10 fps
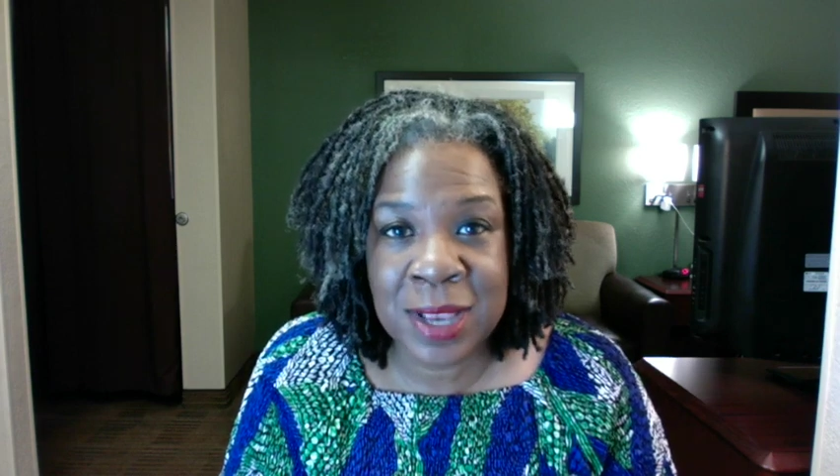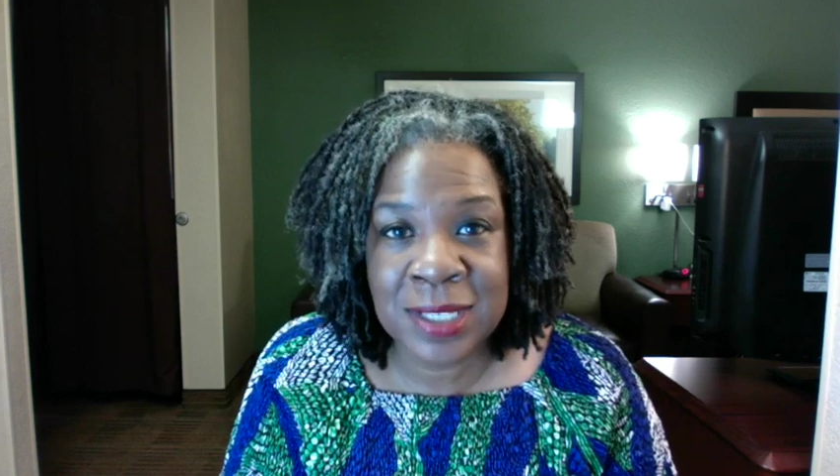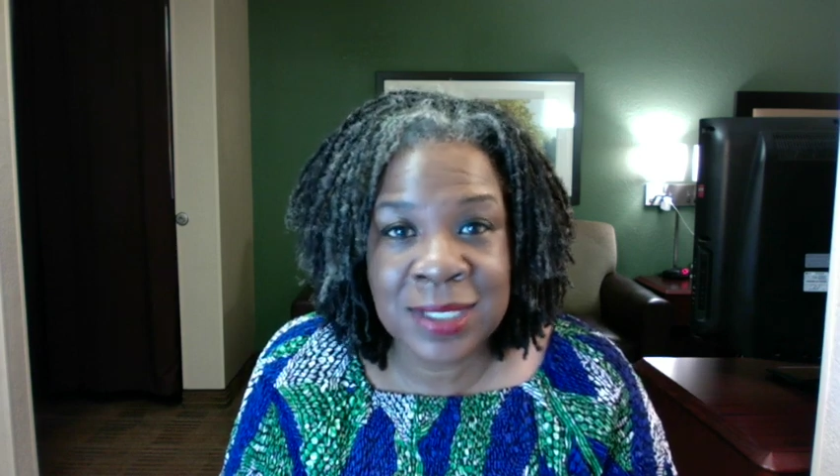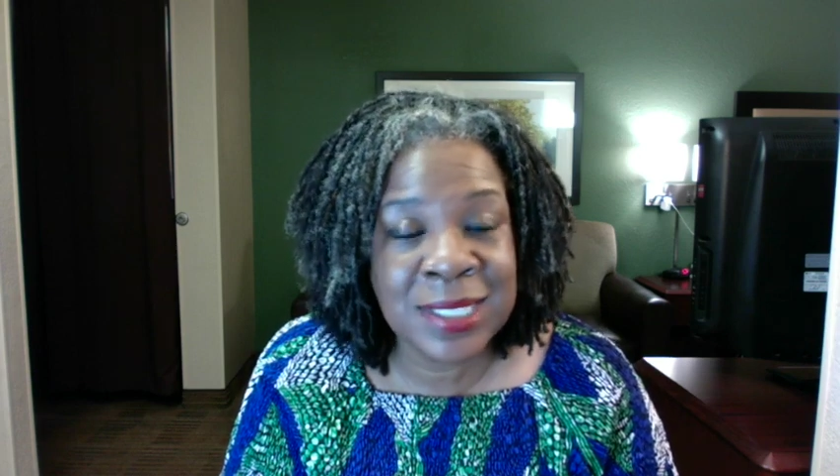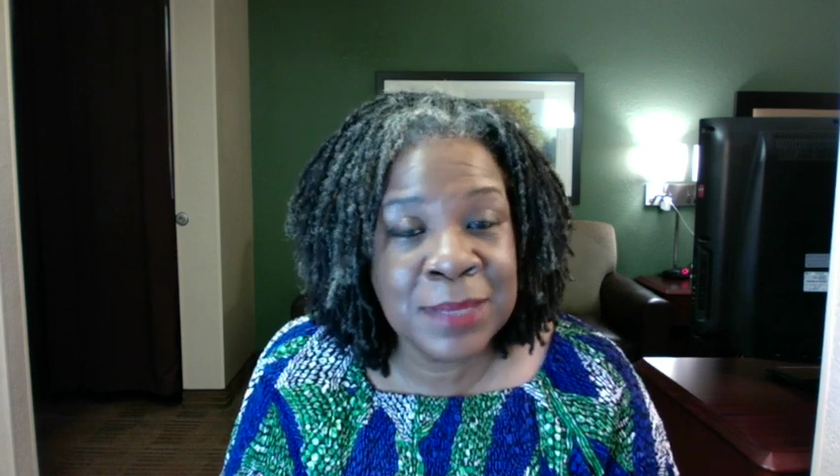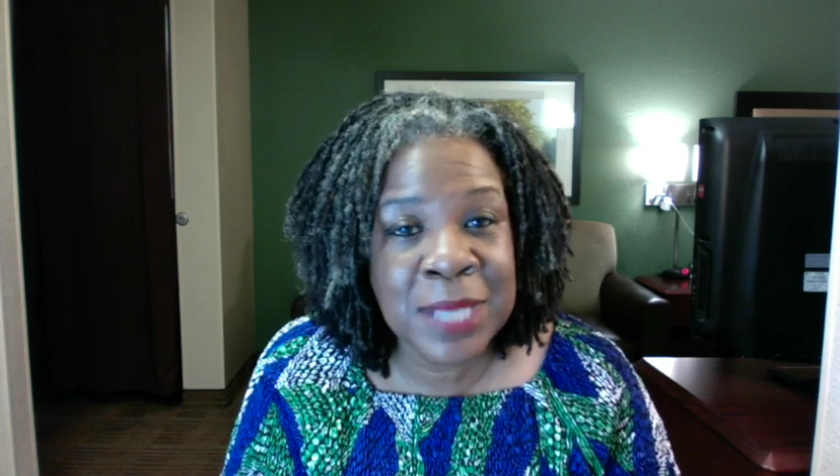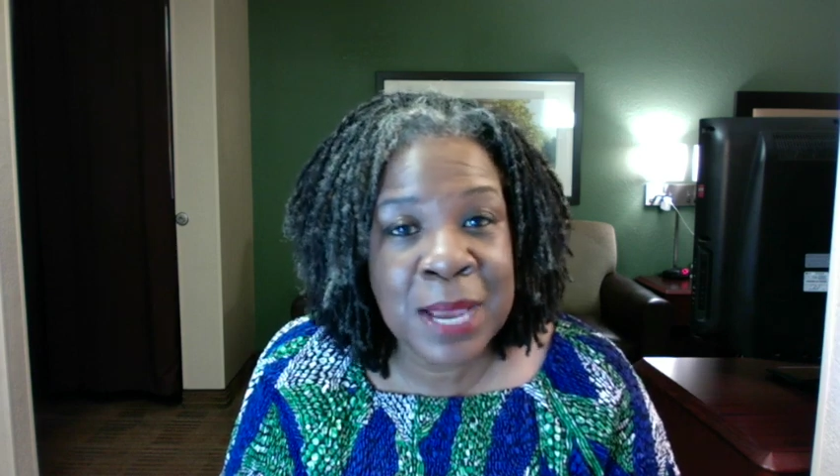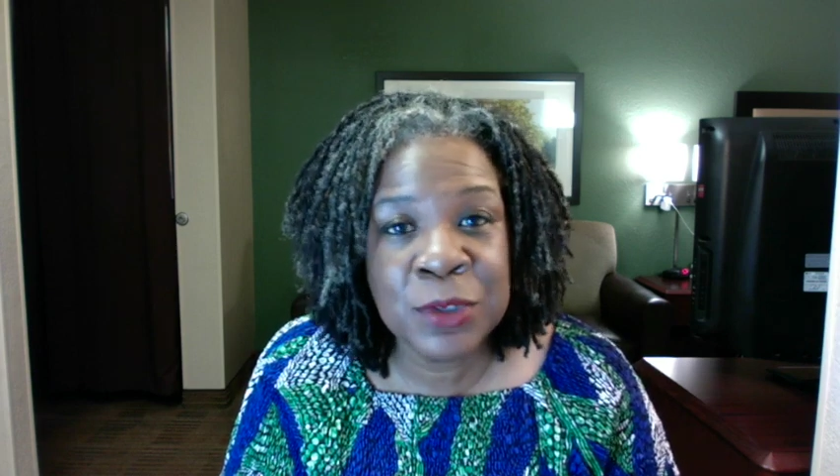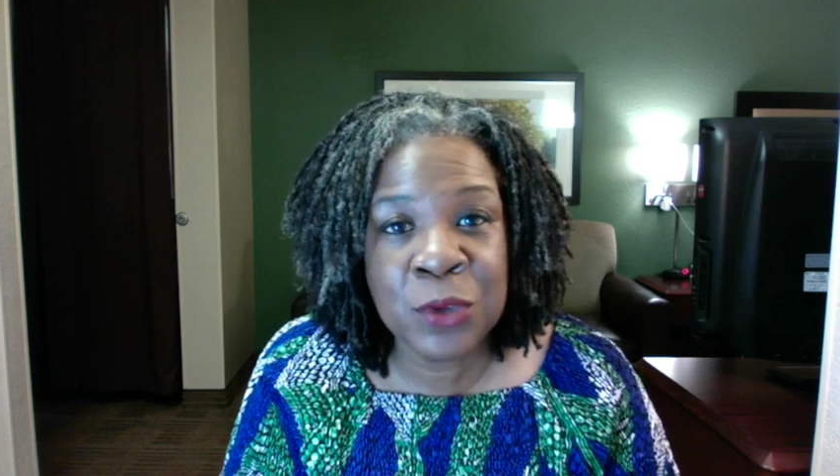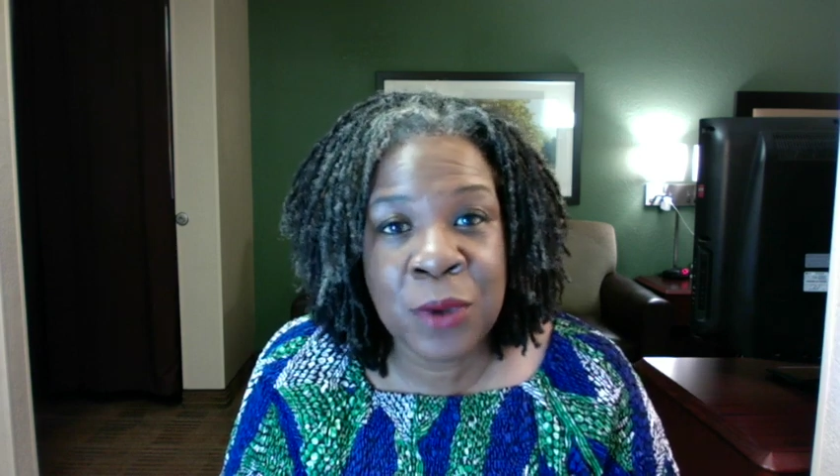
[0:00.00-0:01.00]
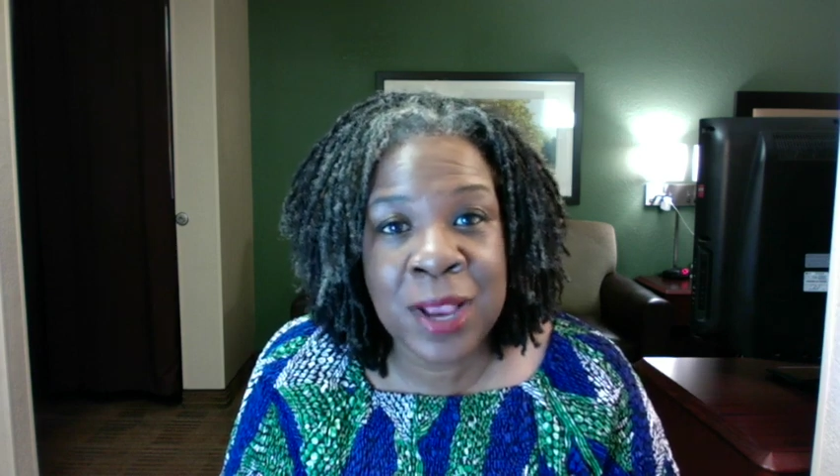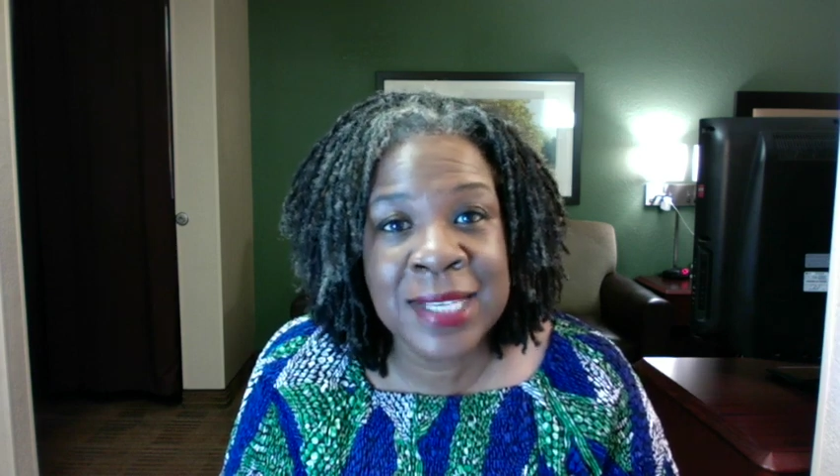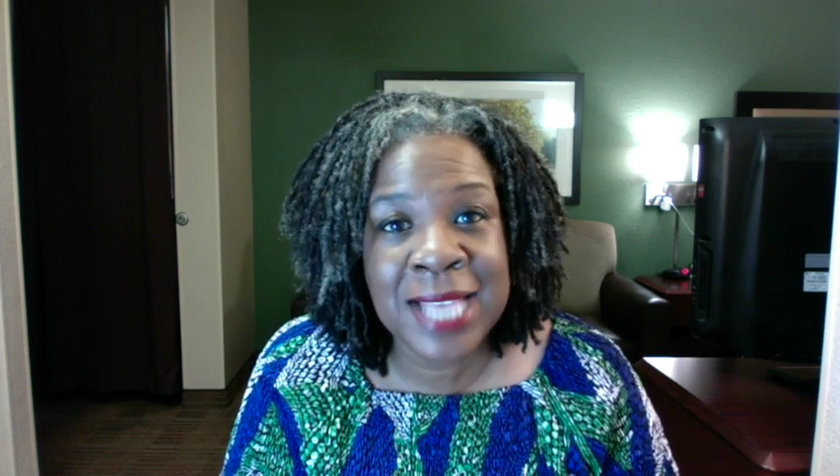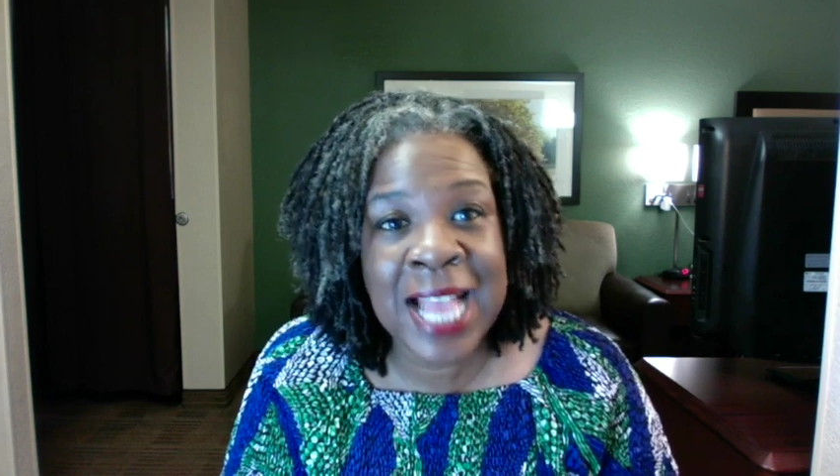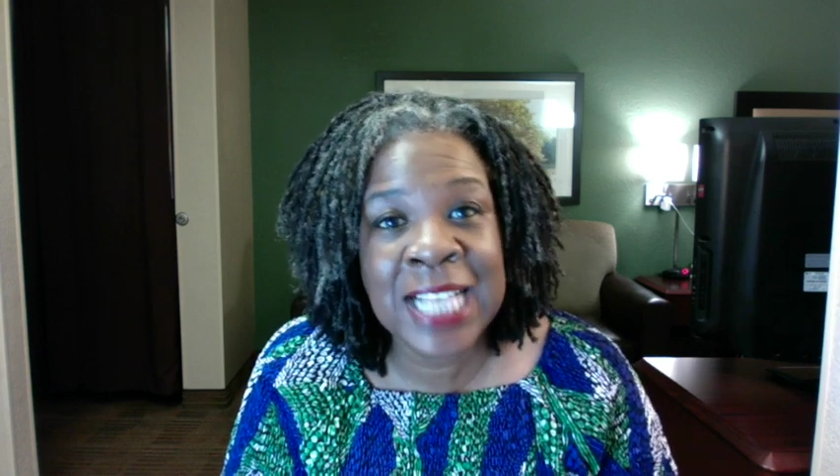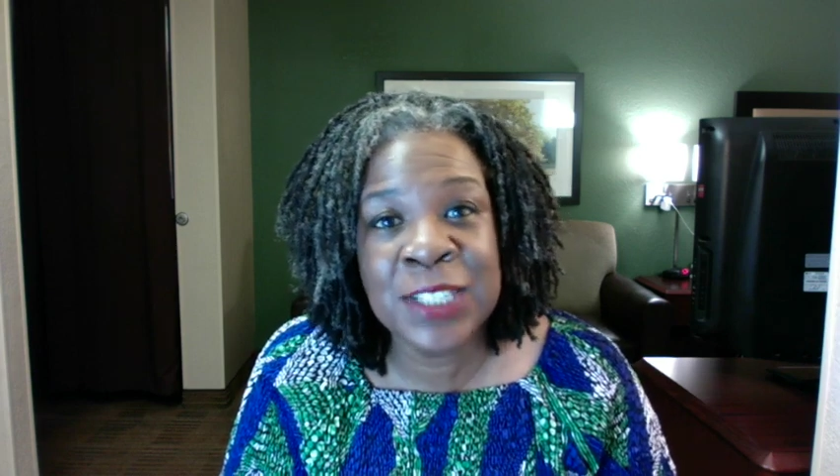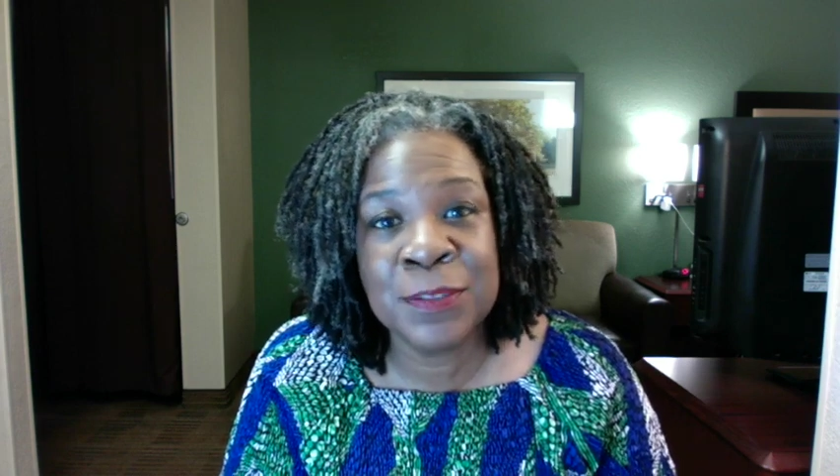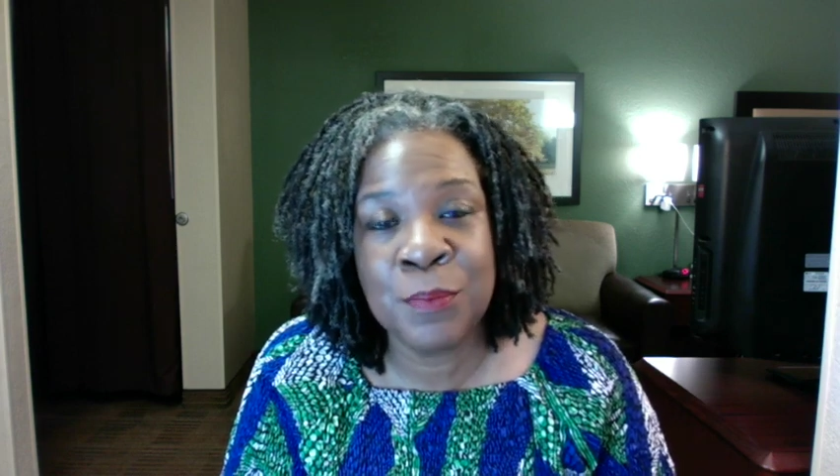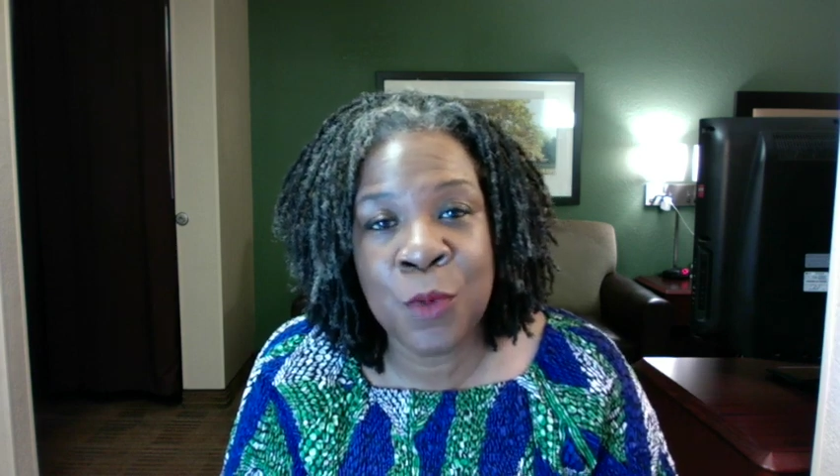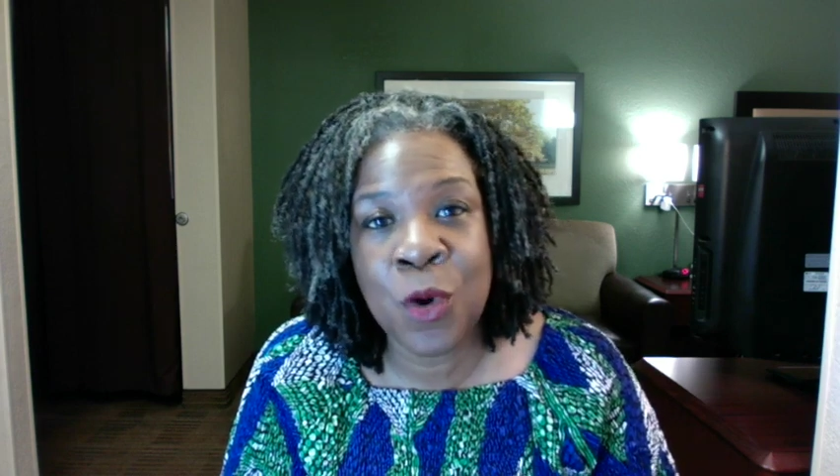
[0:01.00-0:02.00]
Because sometimes grants ask
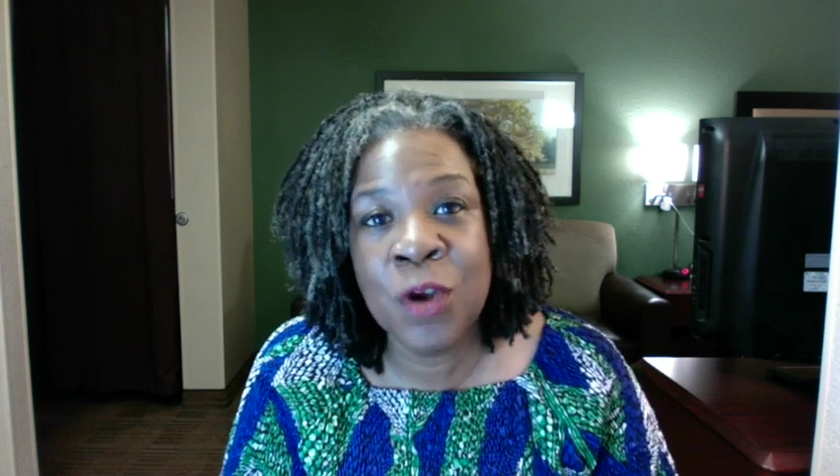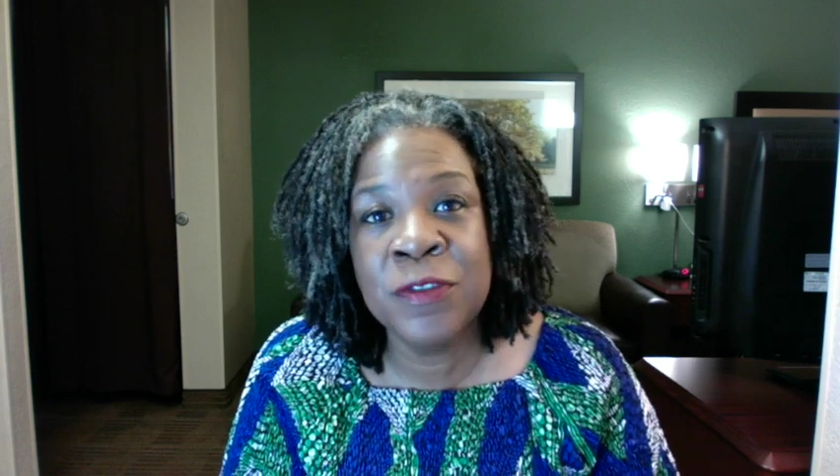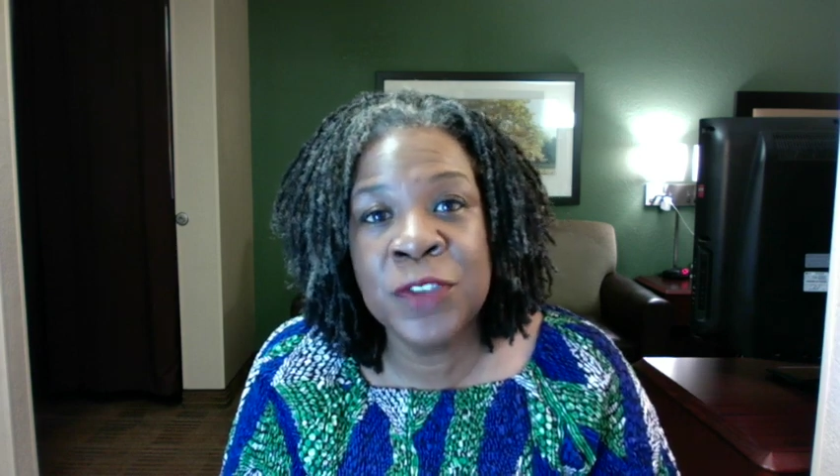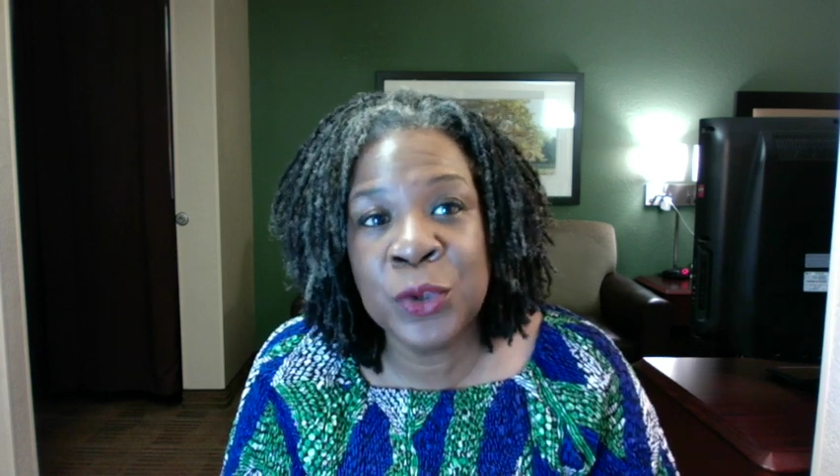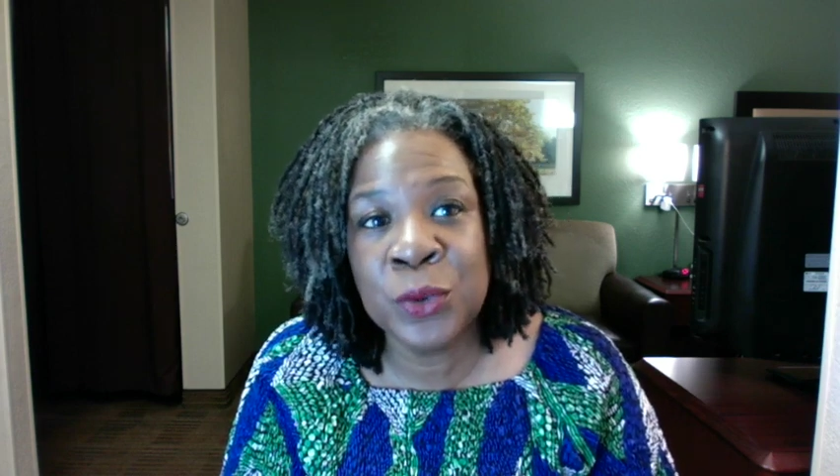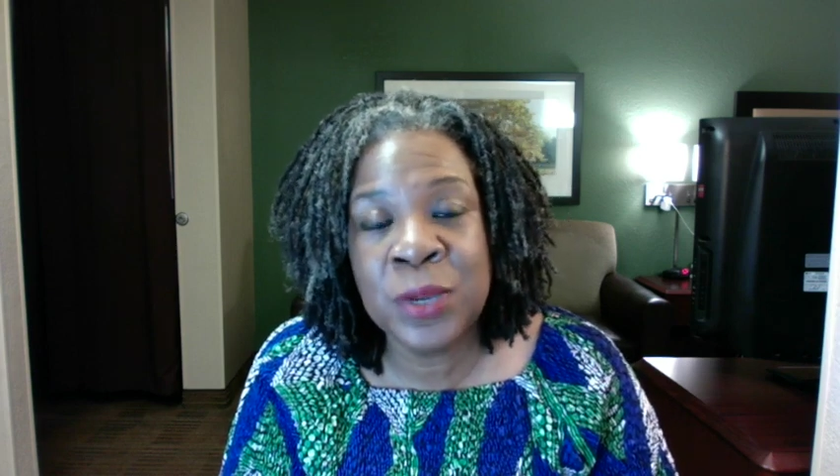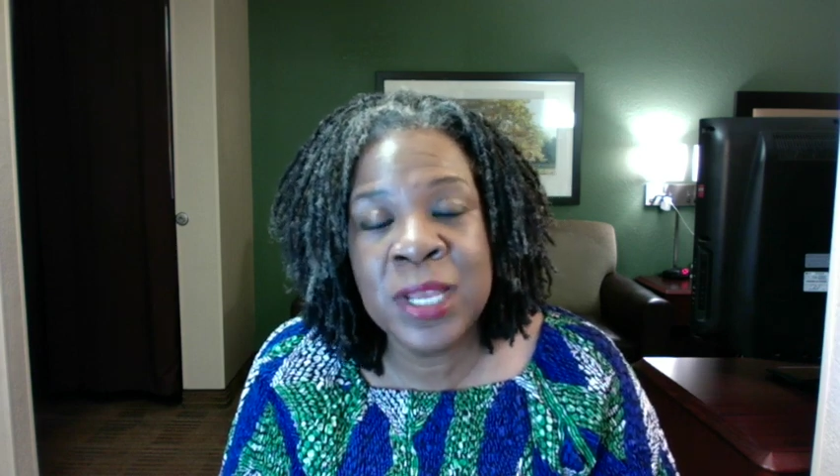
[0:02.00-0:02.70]
more of you